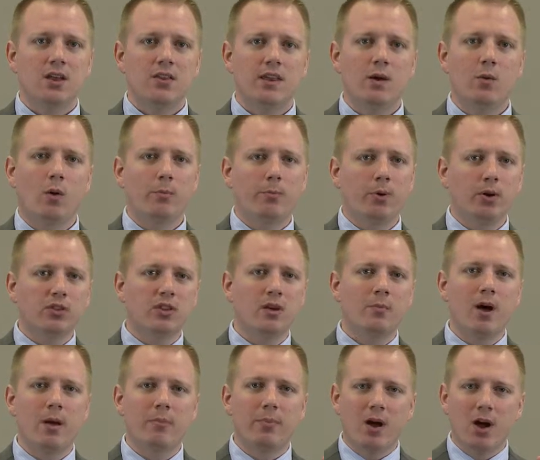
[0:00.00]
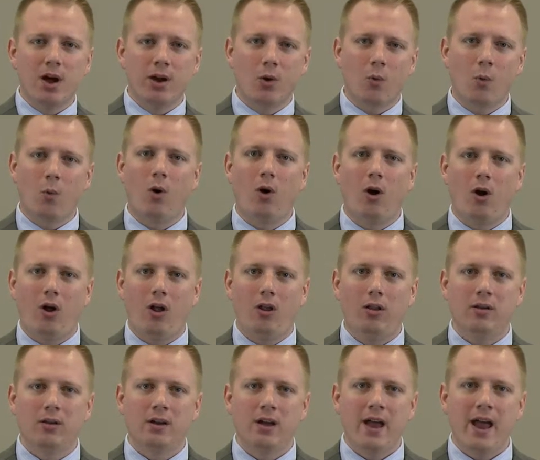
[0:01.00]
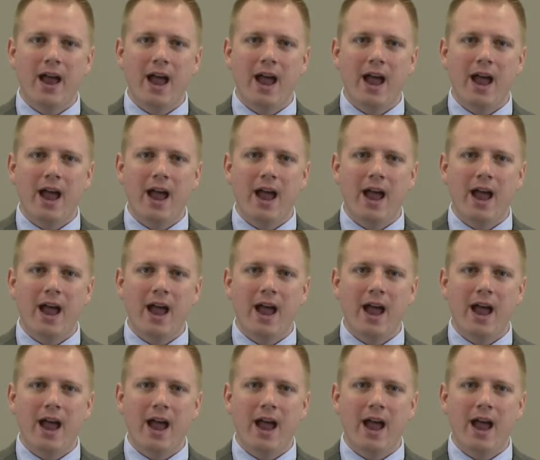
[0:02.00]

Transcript: they will put them up on a wall.